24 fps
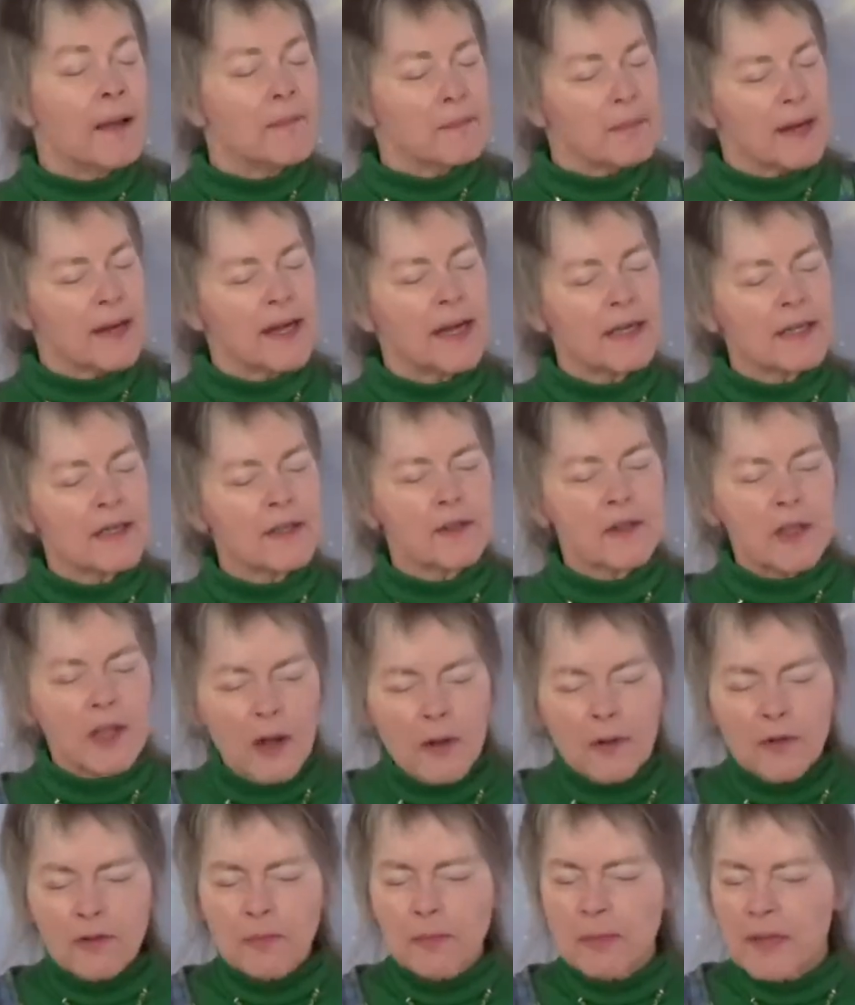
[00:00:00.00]
But
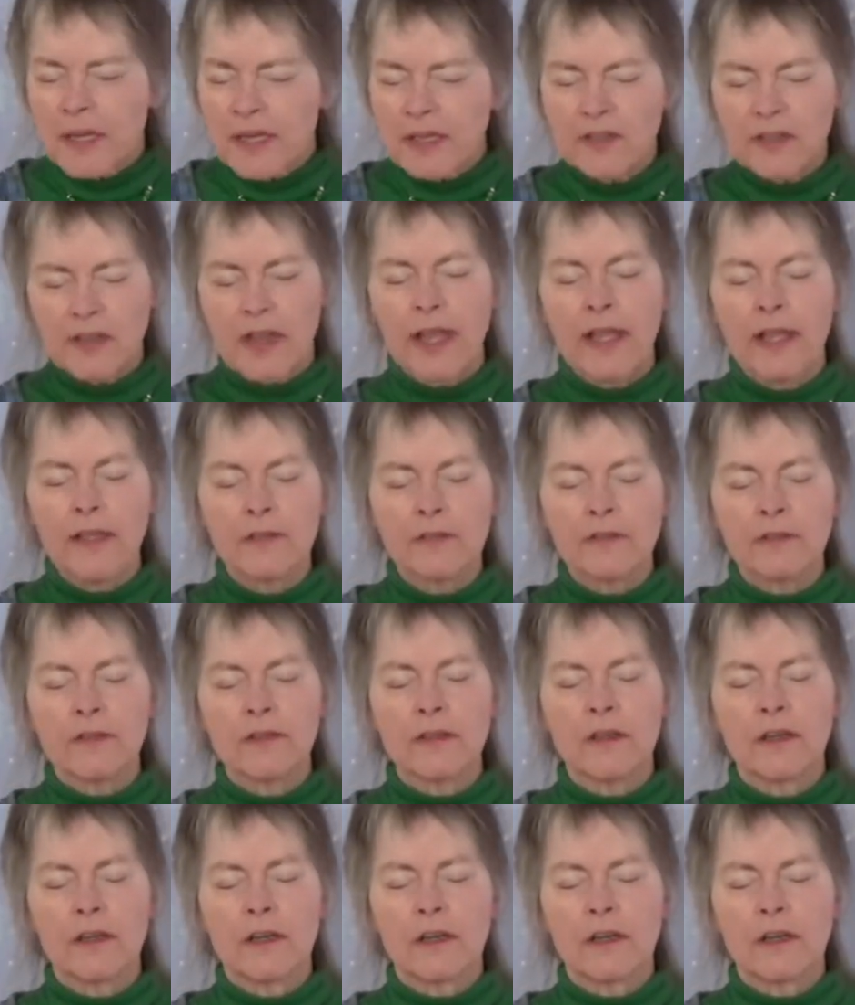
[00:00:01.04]
those pieces,